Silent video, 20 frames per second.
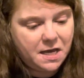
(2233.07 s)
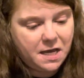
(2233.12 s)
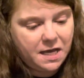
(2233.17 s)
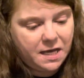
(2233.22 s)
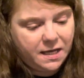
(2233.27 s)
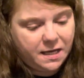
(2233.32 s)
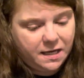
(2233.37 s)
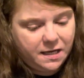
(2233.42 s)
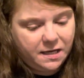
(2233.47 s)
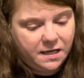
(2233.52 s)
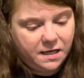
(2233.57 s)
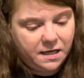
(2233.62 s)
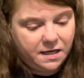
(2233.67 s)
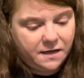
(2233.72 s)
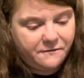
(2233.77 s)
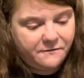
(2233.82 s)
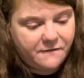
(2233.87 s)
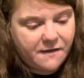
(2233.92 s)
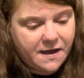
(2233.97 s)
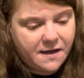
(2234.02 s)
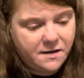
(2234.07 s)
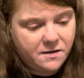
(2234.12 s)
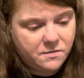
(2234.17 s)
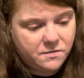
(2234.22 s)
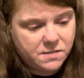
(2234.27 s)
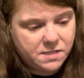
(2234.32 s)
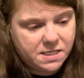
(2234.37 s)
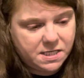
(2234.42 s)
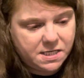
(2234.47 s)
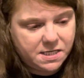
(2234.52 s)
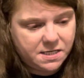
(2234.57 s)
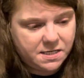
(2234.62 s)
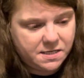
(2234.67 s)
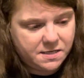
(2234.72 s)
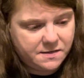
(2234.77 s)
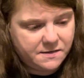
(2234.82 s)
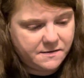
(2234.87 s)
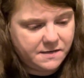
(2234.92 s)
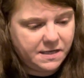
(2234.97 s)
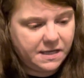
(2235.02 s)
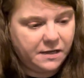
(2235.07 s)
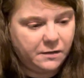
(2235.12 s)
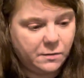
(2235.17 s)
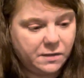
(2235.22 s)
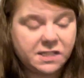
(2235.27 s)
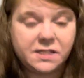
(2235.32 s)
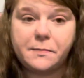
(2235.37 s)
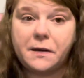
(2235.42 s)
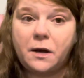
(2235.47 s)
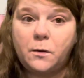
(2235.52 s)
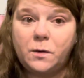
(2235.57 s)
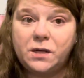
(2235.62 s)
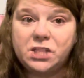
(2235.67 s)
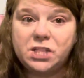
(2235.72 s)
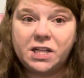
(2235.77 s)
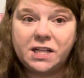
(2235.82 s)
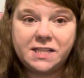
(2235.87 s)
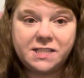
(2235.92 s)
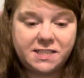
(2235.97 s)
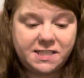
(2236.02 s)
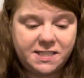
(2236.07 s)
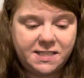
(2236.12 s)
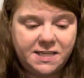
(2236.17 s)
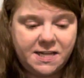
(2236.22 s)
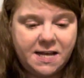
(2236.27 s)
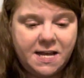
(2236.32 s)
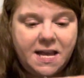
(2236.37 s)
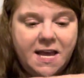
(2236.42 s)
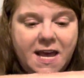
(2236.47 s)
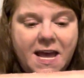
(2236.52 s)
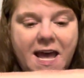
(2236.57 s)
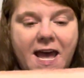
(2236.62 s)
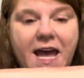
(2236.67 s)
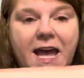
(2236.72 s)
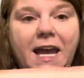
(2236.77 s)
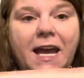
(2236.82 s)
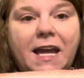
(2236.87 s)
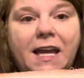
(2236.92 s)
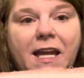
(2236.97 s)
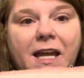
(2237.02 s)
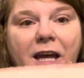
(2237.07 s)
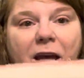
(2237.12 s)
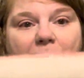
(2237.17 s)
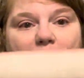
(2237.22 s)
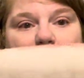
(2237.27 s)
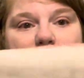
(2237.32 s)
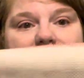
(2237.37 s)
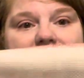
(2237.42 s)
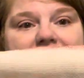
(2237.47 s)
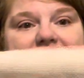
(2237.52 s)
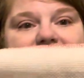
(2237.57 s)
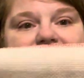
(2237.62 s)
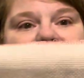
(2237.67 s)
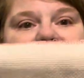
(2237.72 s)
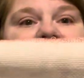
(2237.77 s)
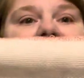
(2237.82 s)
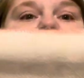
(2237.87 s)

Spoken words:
He went to my wish list and he picked it